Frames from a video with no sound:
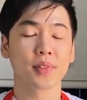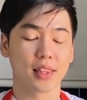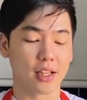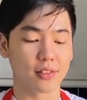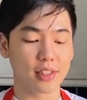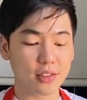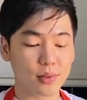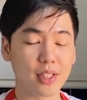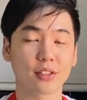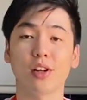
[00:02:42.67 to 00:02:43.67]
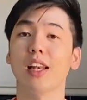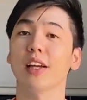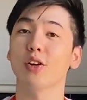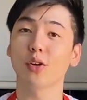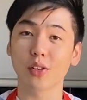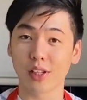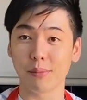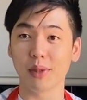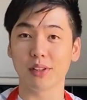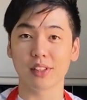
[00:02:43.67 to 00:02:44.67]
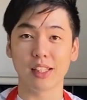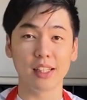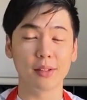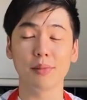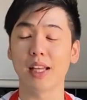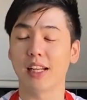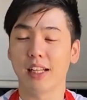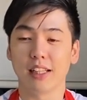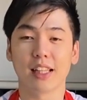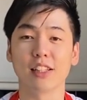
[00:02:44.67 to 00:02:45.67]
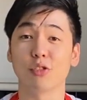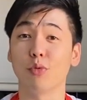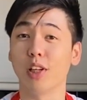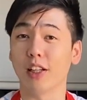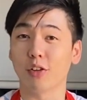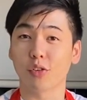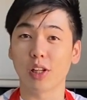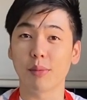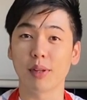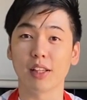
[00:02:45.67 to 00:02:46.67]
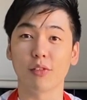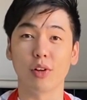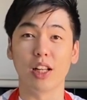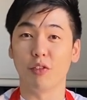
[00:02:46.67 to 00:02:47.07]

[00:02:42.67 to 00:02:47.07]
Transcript: Now this one has got like coconut milk in them, and then it tastes really creamy, really